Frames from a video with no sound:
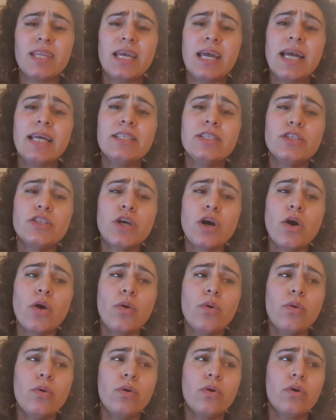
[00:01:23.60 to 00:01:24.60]
And
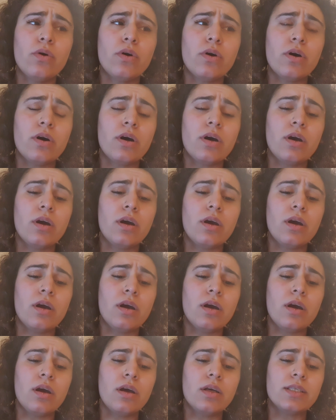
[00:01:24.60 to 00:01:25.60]
so
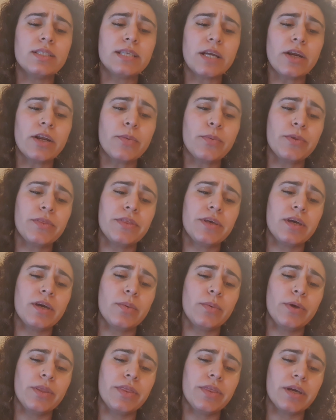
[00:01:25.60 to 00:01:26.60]
start up with
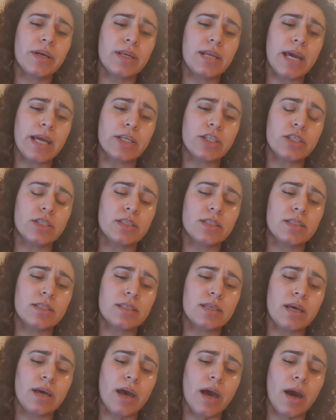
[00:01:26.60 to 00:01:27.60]
the
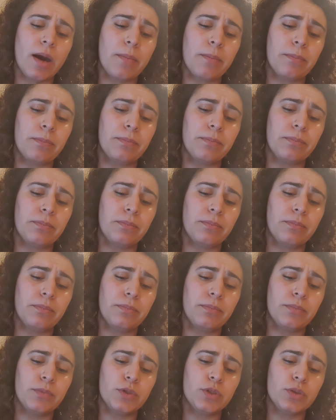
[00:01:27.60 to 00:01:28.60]
connections
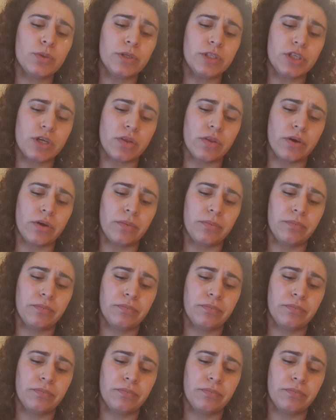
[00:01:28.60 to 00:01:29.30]
to each other.